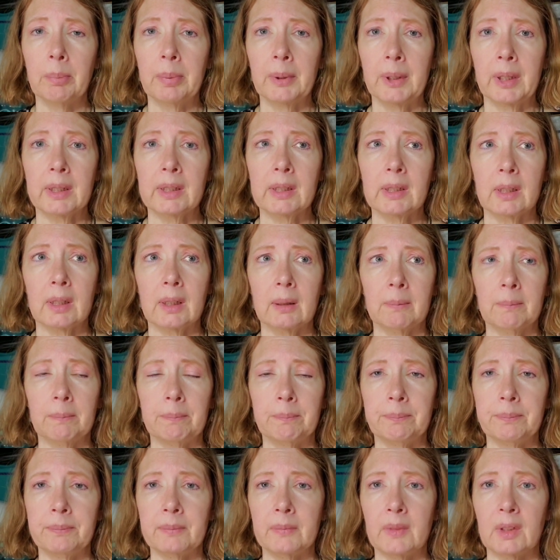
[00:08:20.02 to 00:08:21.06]
But
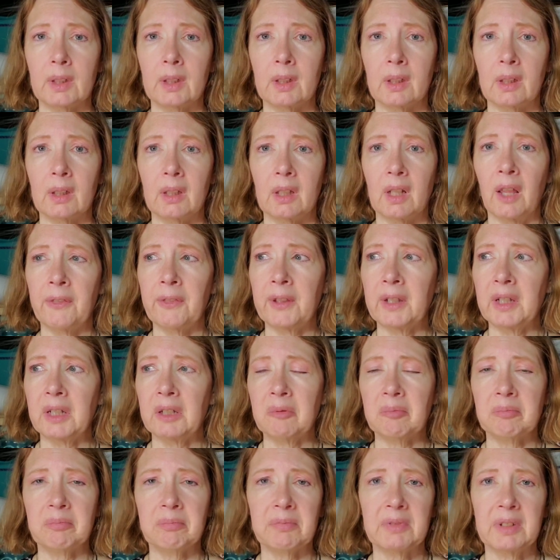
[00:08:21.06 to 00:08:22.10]

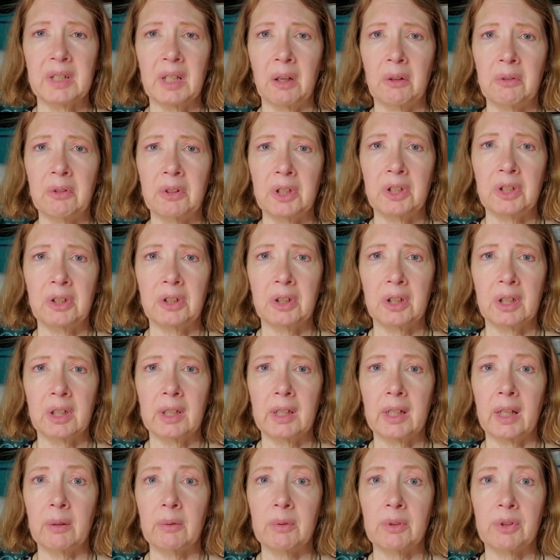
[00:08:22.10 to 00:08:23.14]
nothing sounded
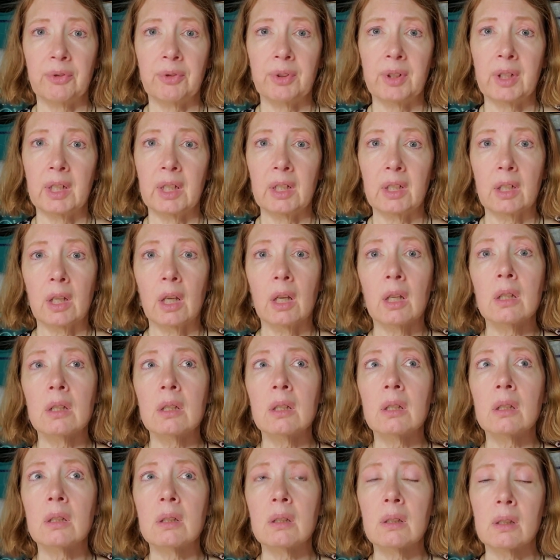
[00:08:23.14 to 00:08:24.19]
good, and I was drinking
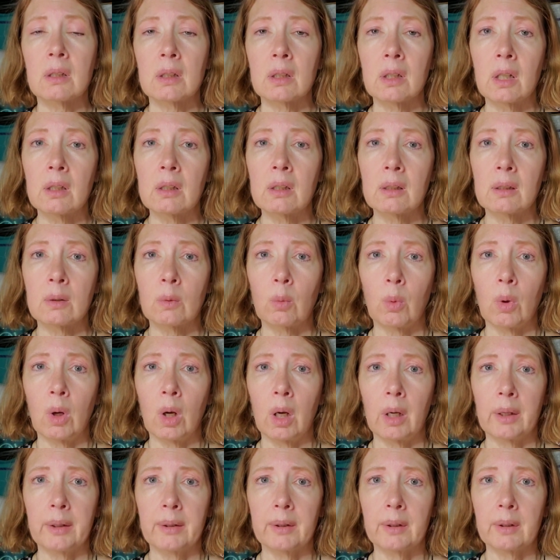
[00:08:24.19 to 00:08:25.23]
tons and tons of
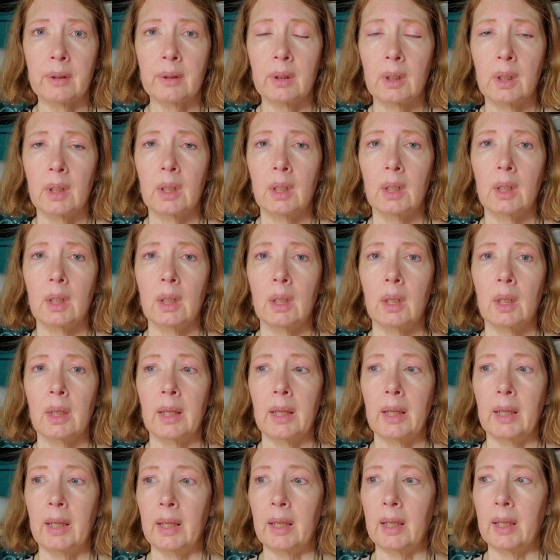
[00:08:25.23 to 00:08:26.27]
water.
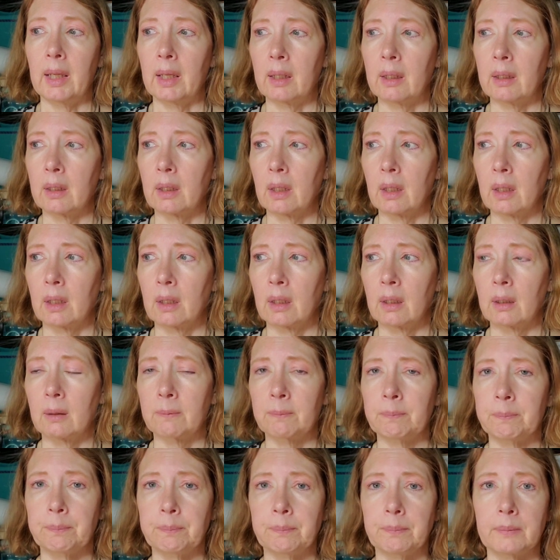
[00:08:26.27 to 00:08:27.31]
And
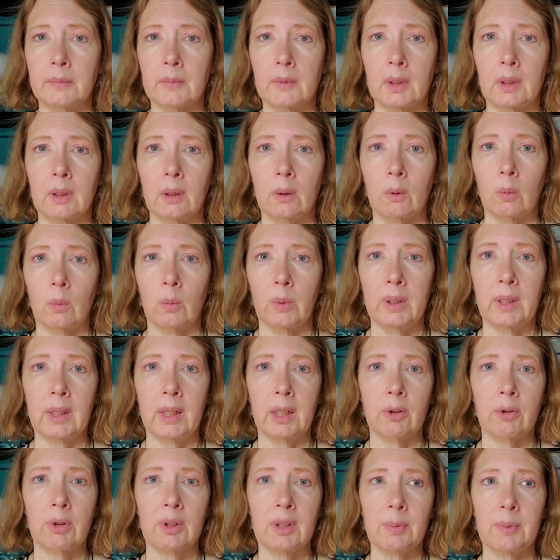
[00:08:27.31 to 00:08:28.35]
one
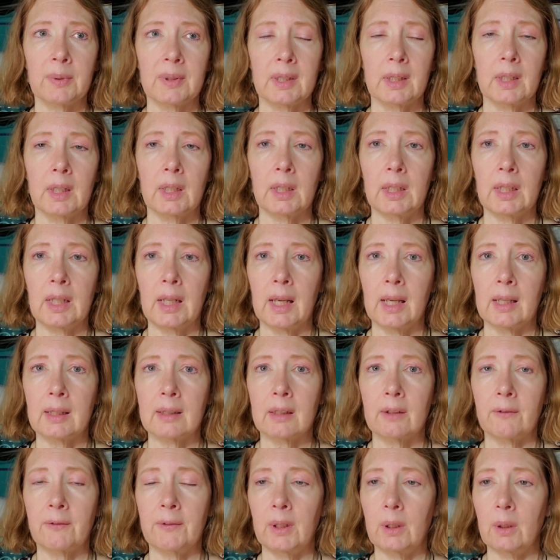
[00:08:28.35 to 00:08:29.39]
day Chris was in, and he
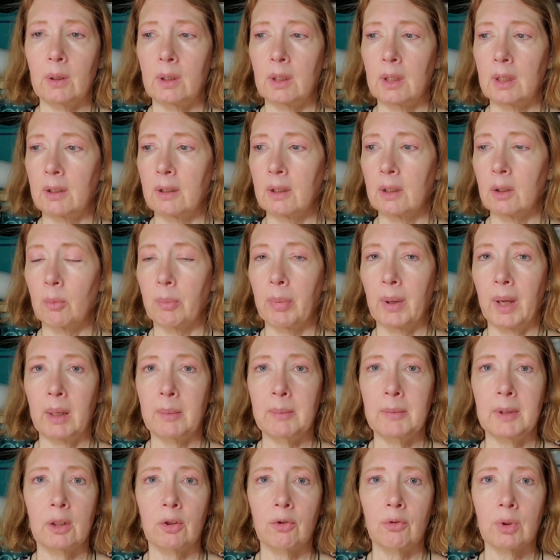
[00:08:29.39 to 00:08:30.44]
asked if he could
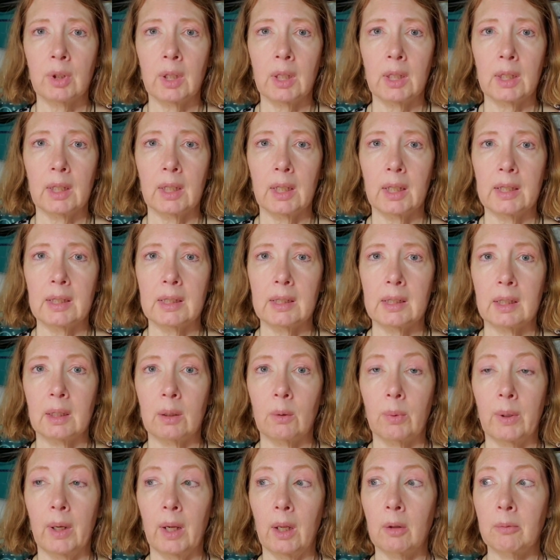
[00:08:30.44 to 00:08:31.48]
buy me a drink, and I
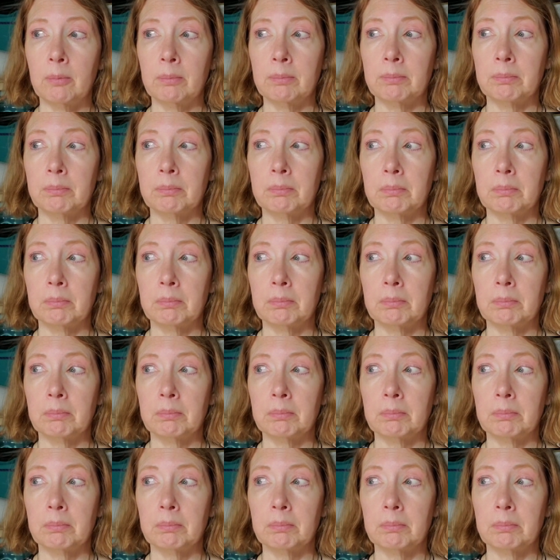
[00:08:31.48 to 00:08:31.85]
said, well,